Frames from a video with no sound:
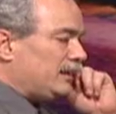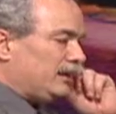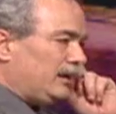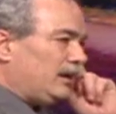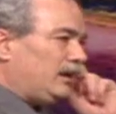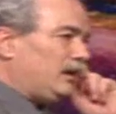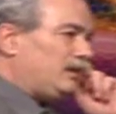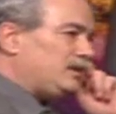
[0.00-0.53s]

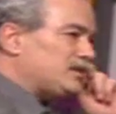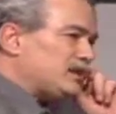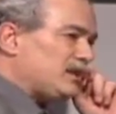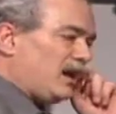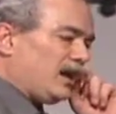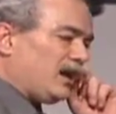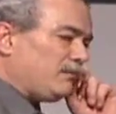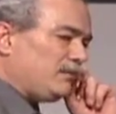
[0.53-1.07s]
he said,
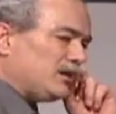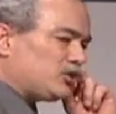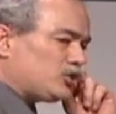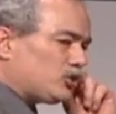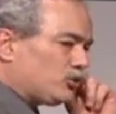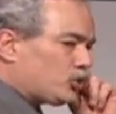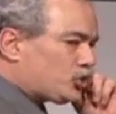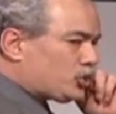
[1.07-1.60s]
I am not
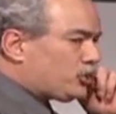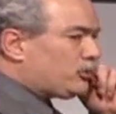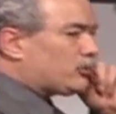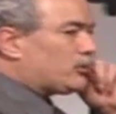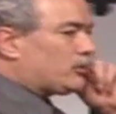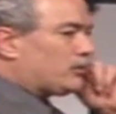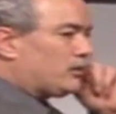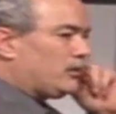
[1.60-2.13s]
so
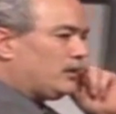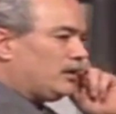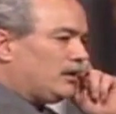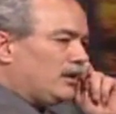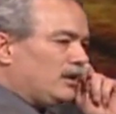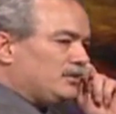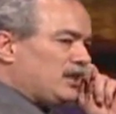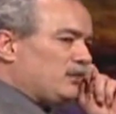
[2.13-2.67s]
sure
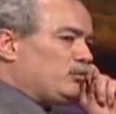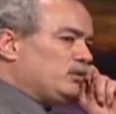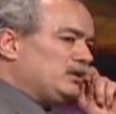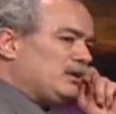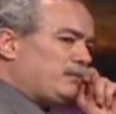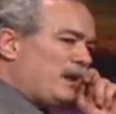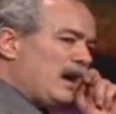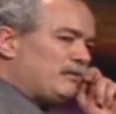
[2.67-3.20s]
that when
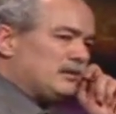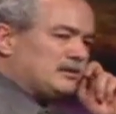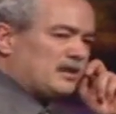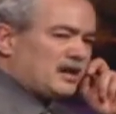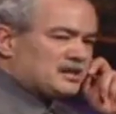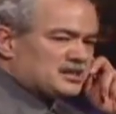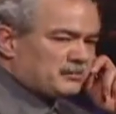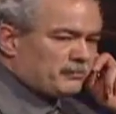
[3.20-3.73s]
the Bible
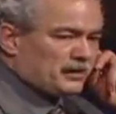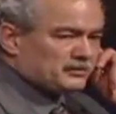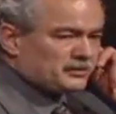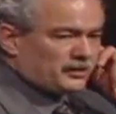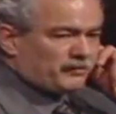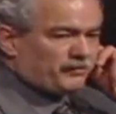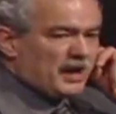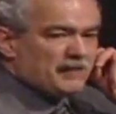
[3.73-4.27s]
talks about the
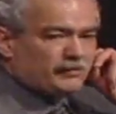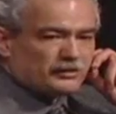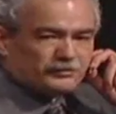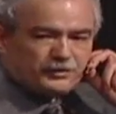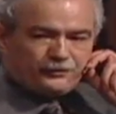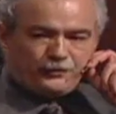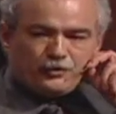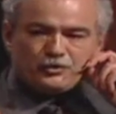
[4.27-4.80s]
revival of
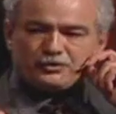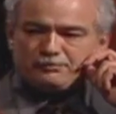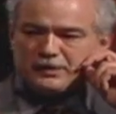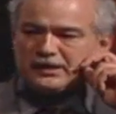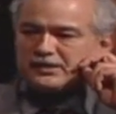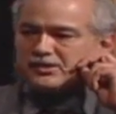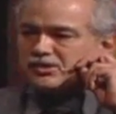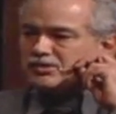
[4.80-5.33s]
the fourth
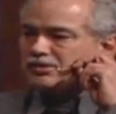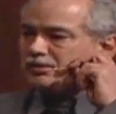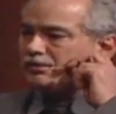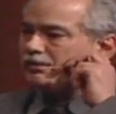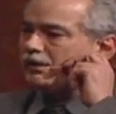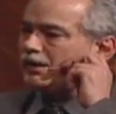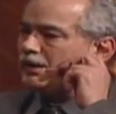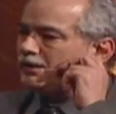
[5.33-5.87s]
beast,
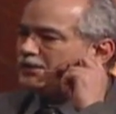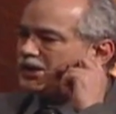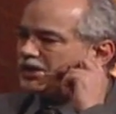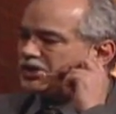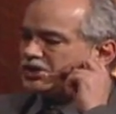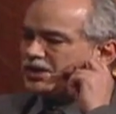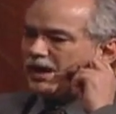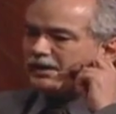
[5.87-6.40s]
that
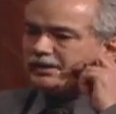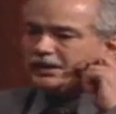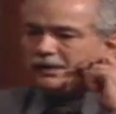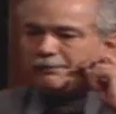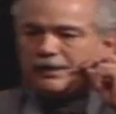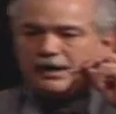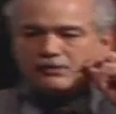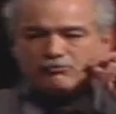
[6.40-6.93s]
is talking
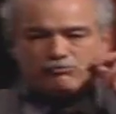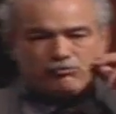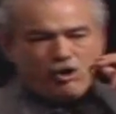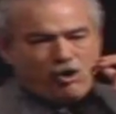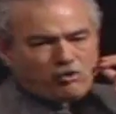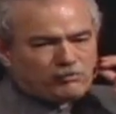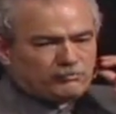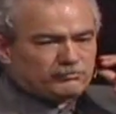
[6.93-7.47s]
about
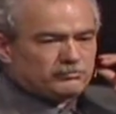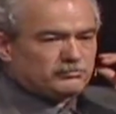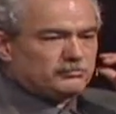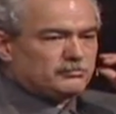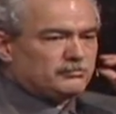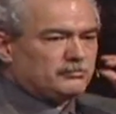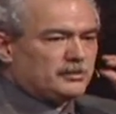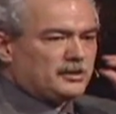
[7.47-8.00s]
Rome.
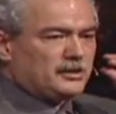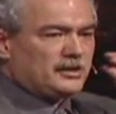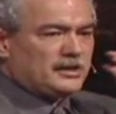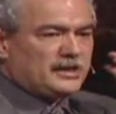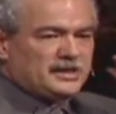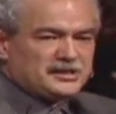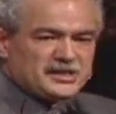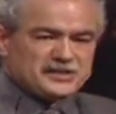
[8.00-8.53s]

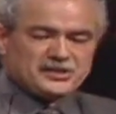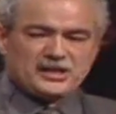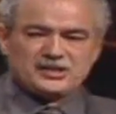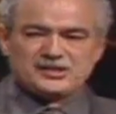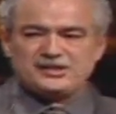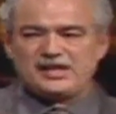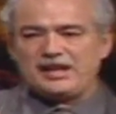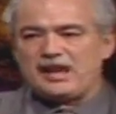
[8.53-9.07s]
He says it's
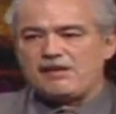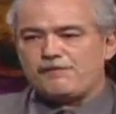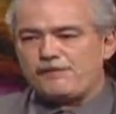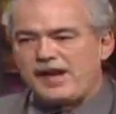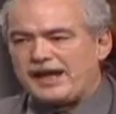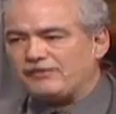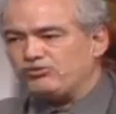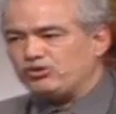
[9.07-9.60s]
the
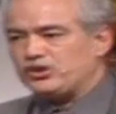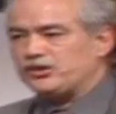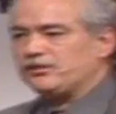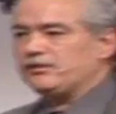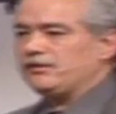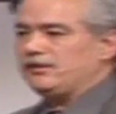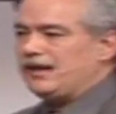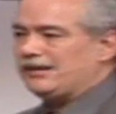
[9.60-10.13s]
Levant,
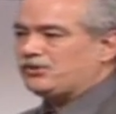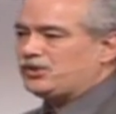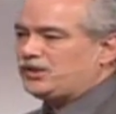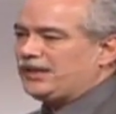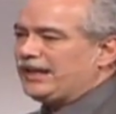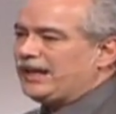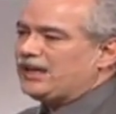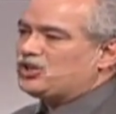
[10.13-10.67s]
not
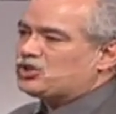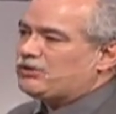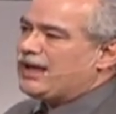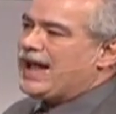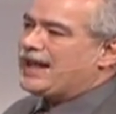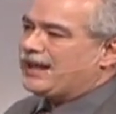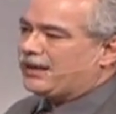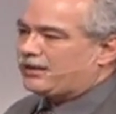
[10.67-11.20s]
the
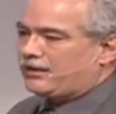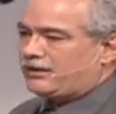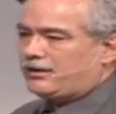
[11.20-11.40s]
Adriatic.